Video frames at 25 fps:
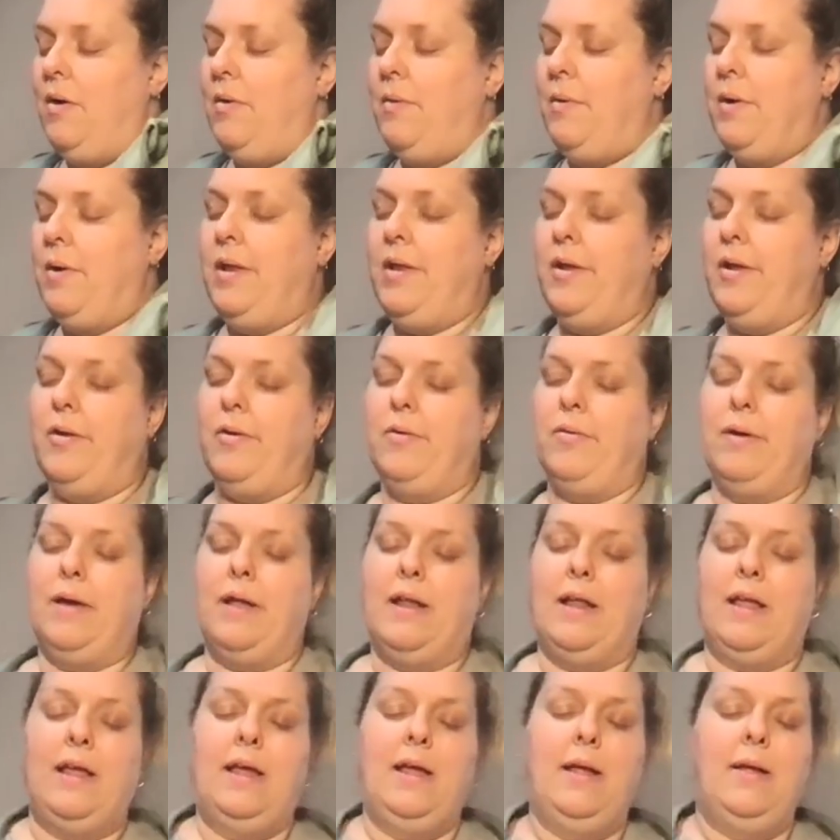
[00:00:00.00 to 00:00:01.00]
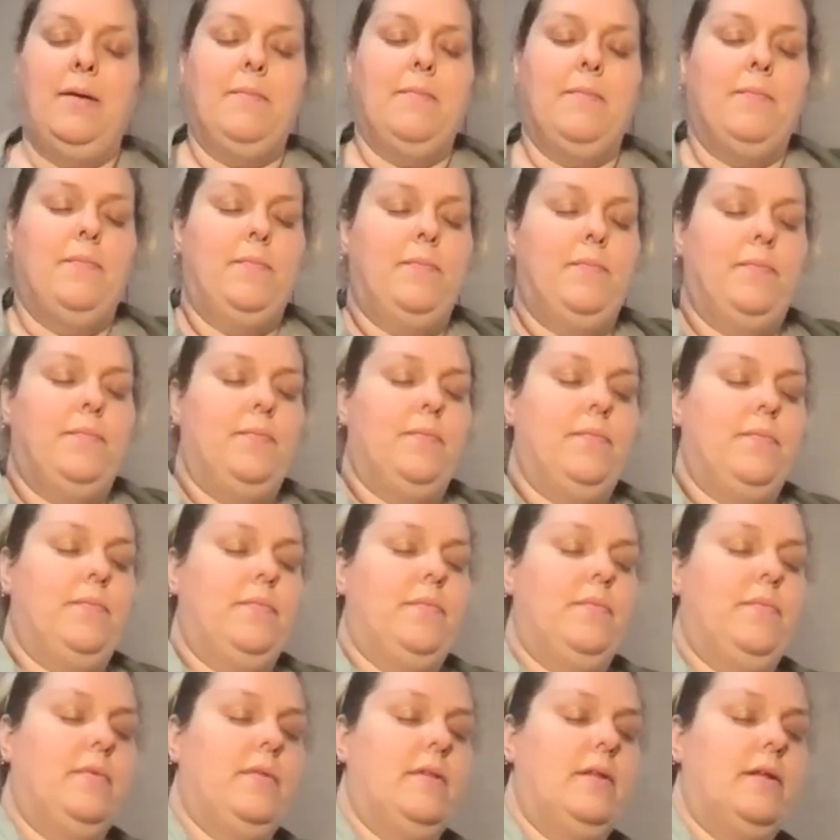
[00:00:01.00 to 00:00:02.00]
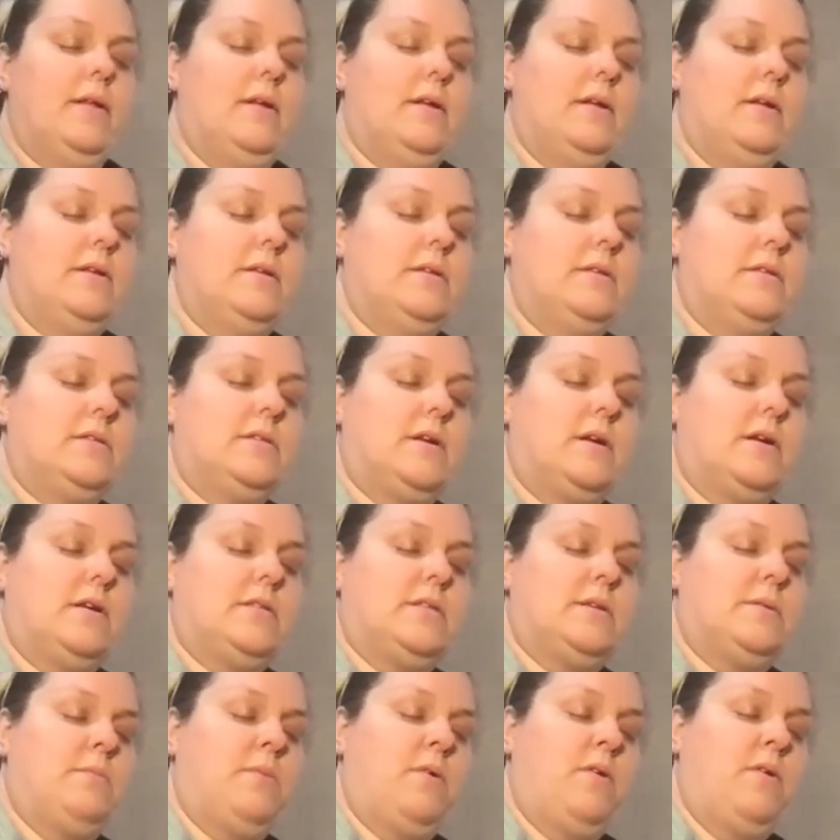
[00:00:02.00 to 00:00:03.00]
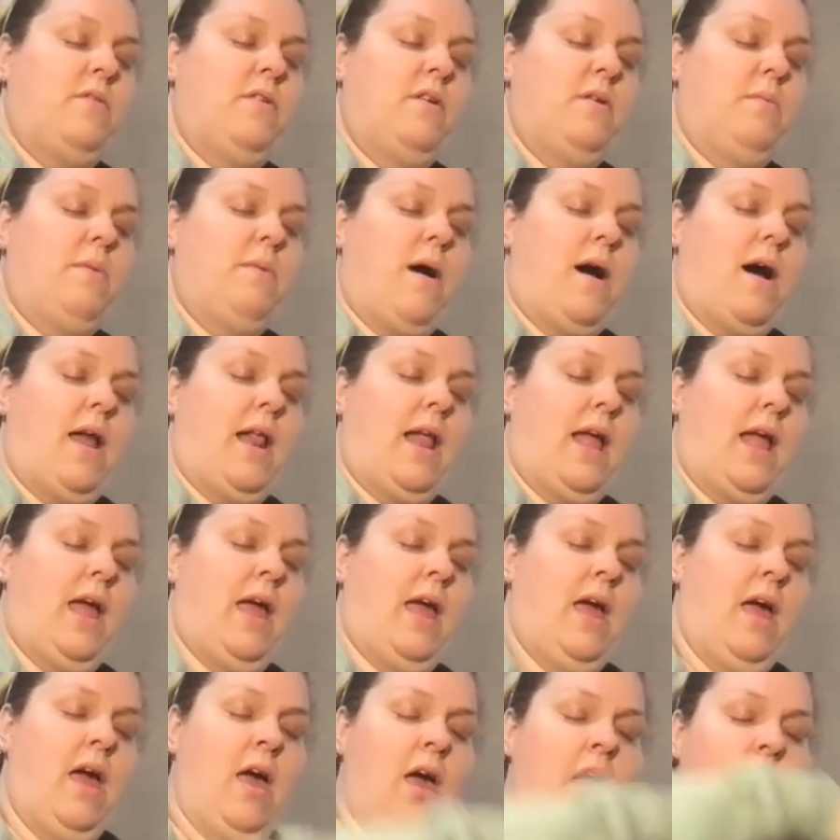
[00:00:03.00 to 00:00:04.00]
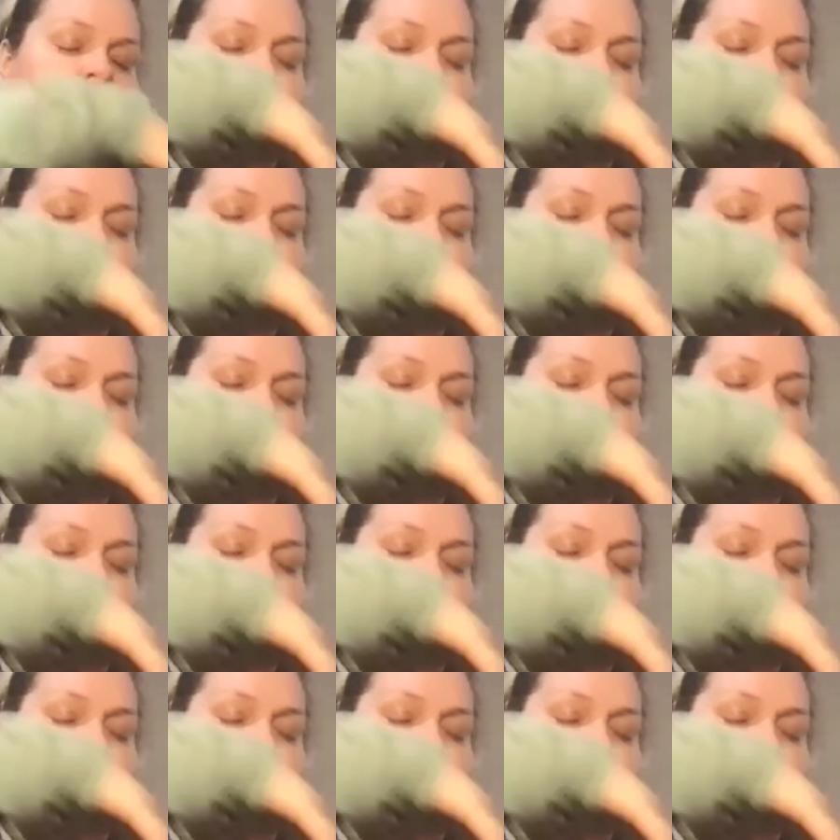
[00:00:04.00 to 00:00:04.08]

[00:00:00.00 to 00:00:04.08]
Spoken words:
When you're ready, start to move your body.